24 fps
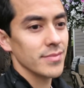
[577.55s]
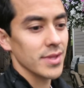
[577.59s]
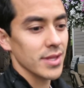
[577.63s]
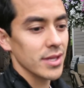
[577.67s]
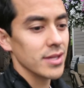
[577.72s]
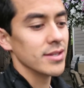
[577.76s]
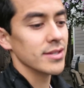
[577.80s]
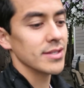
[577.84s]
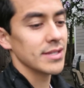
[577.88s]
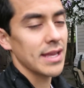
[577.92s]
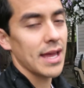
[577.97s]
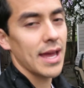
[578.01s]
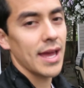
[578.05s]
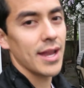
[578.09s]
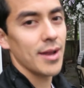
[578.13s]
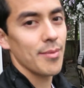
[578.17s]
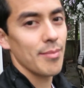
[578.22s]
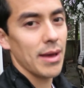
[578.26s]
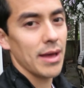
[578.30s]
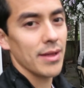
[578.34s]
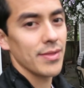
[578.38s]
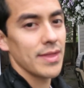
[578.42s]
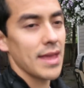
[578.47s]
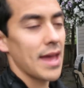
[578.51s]
A little sad
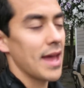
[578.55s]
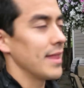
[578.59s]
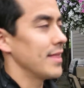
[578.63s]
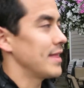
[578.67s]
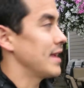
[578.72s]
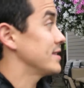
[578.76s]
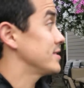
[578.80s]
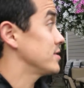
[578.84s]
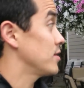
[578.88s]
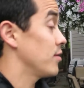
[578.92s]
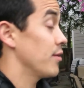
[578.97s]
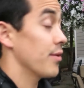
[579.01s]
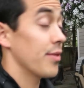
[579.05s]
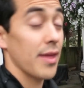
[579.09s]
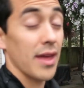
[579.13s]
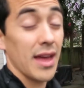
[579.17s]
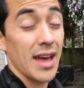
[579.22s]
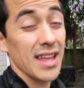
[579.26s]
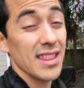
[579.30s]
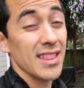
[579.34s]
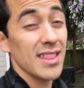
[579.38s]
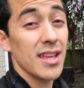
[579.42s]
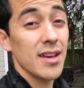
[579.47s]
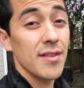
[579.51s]
about that. That's the only
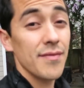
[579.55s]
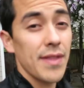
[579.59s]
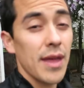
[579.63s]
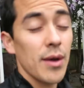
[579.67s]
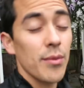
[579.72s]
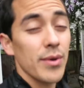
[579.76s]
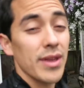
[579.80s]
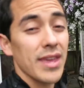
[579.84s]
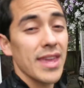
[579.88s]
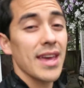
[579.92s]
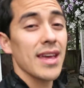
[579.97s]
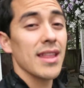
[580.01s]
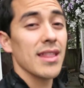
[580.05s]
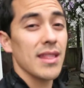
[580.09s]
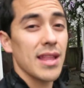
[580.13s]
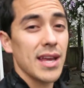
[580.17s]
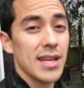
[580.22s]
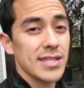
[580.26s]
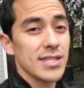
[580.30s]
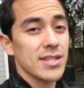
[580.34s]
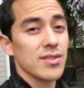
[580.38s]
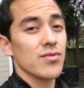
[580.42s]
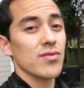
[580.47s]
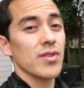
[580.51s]
thing. I love that we get
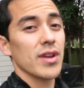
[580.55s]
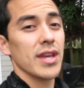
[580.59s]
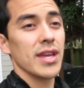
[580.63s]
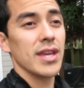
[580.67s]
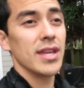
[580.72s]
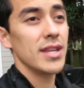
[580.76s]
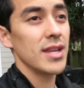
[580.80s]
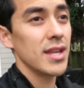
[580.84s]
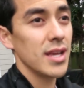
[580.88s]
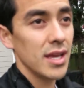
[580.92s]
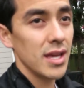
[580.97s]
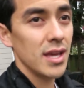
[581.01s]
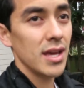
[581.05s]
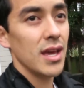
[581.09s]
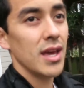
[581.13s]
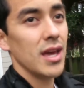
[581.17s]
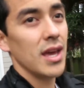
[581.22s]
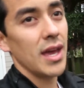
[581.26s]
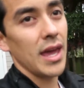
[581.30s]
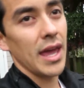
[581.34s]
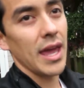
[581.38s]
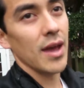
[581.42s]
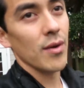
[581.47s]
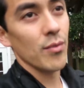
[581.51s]
lots of rain,
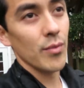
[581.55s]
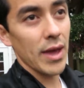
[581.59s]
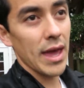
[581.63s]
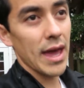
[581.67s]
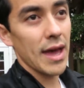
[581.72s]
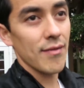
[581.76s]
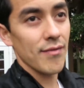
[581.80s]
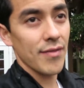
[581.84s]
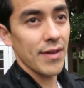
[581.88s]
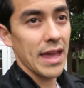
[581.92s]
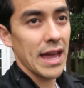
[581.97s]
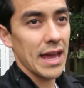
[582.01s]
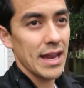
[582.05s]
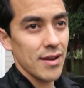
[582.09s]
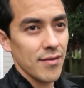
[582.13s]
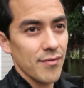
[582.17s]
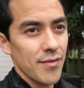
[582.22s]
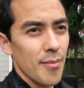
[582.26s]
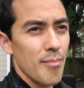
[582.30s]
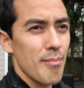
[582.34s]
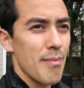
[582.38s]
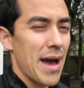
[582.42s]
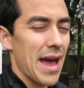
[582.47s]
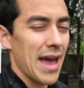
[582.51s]
and we have kind
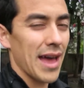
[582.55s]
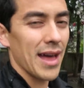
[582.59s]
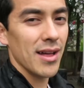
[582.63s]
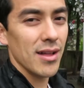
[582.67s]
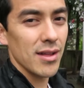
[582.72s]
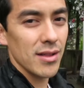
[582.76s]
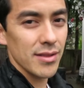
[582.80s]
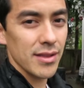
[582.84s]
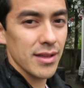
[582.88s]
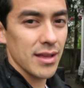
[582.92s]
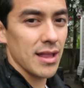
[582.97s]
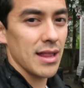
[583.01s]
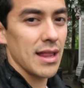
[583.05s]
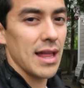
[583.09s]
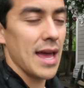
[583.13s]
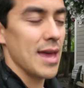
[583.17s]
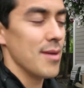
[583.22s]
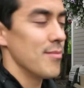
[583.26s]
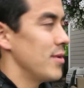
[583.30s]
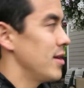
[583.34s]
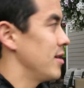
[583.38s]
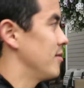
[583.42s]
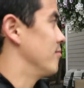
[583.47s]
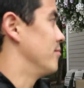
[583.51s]
of a mild
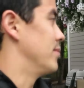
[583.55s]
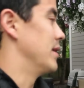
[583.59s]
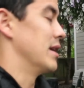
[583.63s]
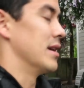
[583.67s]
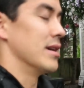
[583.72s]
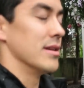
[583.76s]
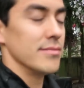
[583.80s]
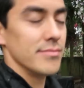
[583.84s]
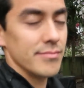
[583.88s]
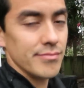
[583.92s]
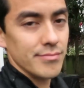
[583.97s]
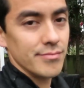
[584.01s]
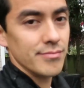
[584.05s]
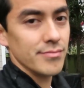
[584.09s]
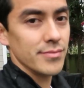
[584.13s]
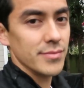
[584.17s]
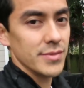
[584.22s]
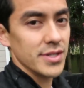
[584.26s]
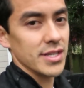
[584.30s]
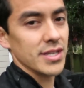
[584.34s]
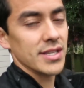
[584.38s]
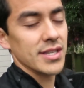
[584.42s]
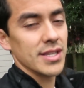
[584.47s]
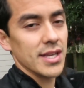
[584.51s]
climate, but
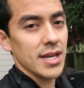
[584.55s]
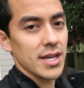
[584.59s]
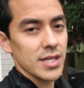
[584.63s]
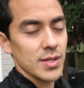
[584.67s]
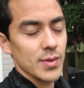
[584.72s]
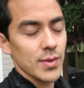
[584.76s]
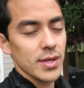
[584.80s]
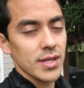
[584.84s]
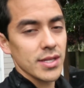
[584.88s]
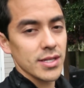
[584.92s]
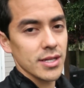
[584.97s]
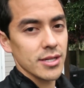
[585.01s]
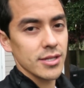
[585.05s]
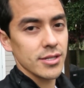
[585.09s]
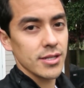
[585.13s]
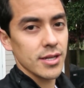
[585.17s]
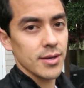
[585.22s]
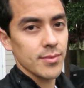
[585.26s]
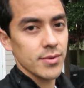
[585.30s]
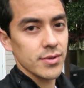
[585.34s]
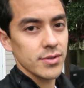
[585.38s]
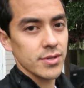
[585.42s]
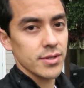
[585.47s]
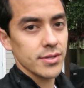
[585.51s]
just sucks because our
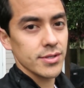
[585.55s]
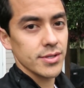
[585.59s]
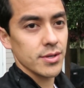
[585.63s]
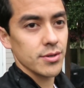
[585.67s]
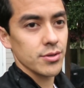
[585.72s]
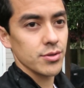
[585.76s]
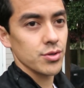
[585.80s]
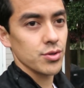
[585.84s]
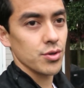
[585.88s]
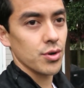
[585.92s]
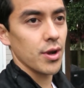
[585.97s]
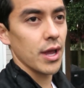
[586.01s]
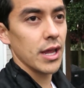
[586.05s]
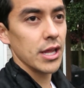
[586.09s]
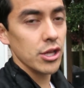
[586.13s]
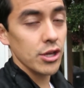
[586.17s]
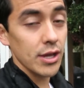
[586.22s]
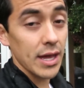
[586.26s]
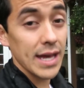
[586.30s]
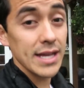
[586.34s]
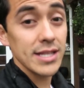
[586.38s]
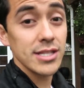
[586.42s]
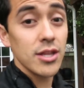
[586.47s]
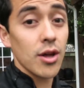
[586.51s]
summers are so short. And
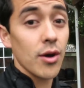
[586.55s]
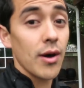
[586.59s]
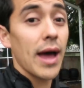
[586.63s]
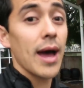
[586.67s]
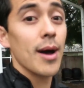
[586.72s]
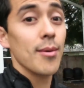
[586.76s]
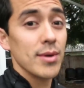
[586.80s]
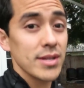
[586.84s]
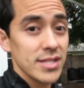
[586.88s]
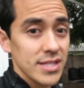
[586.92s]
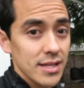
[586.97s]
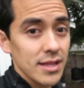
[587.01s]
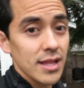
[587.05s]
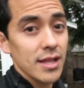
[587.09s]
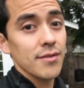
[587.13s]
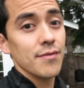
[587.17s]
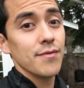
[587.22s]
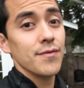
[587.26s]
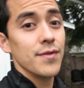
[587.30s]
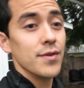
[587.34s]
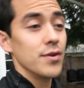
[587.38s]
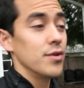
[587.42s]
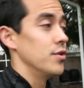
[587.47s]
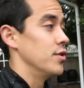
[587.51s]
you guys know how much I
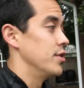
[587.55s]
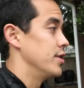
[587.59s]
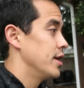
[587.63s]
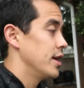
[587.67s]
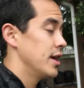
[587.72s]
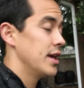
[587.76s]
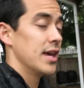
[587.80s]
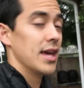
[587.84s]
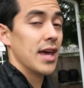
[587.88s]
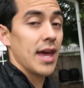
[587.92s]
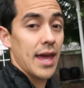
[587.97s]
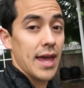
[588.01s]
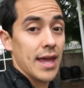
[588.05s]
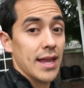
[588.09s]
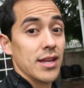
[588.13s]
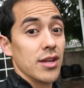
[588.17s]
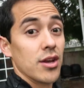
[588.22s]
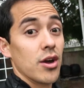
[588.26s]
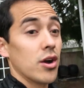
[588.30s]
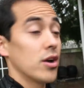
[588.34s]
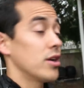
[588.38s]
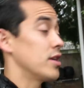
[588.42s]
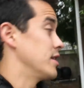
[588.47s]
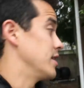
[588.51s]
love food
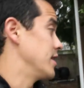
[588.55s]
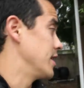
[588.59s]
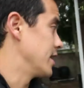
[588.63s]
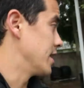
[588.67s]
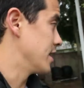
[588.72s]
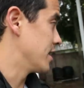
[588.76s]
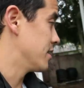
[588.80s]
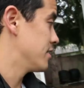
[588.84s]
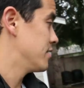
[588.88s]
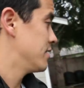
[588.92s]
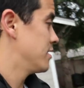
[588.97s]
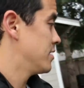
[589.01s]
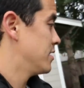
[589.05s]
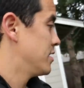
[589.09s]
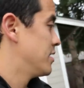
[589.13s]
and gardening.